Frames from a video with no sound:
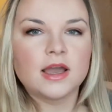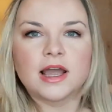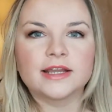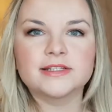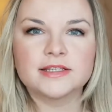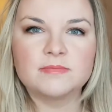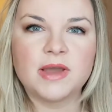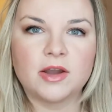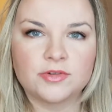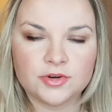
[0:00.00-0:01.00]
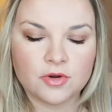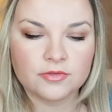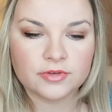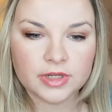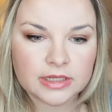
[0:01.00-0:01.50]
I did powder
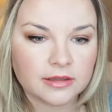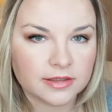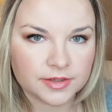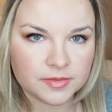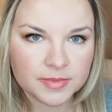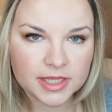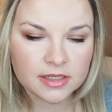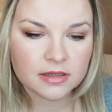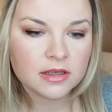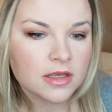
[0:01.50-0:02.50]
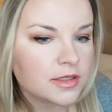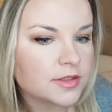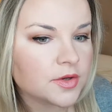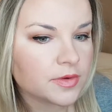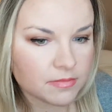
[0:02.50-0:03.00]
over it a little bit,
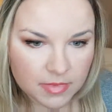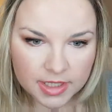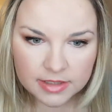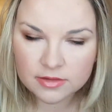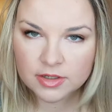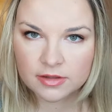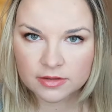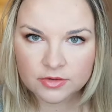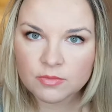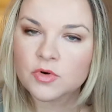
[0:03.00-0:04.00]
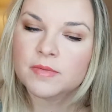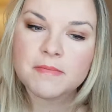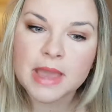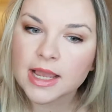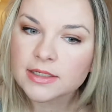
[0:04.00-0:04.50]
so it may look a little more
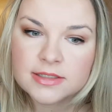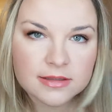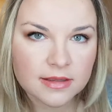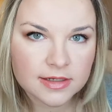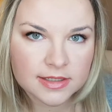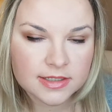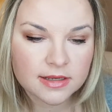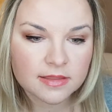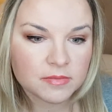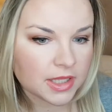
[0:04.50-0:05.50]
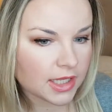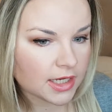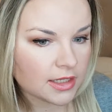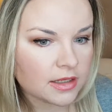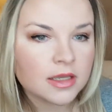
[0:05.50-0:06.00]
matte than it did at the
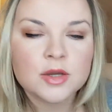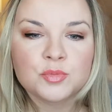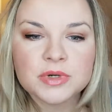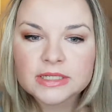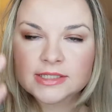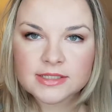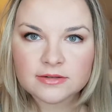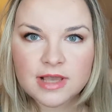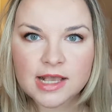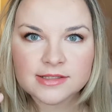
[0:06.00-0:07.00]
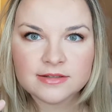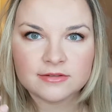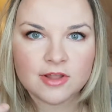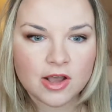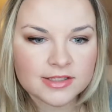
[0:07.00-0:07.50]
beginning, but it still hasn't
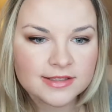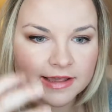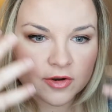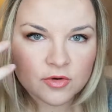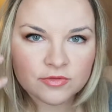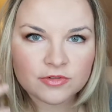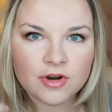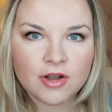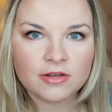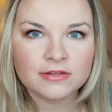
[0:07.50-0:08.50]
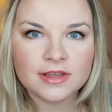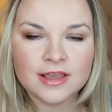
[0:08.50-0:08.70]
lost that overall